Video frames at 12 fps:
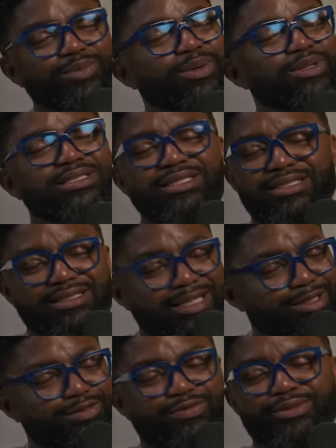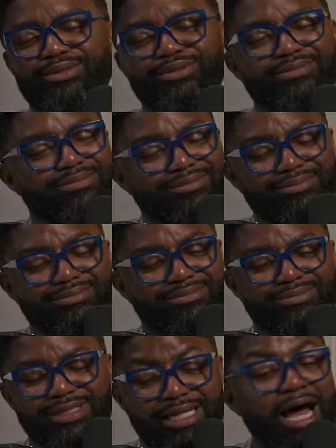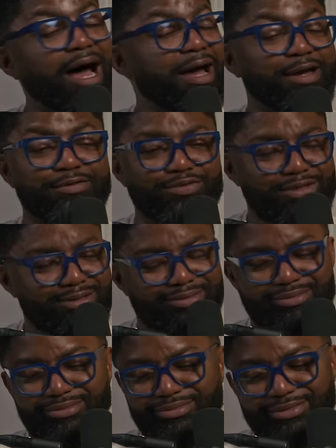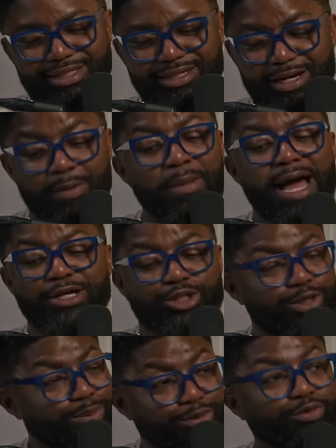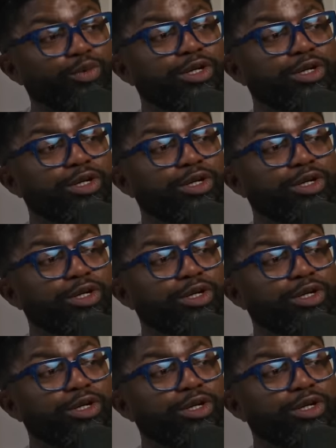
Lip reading: the most successful lives imaginable for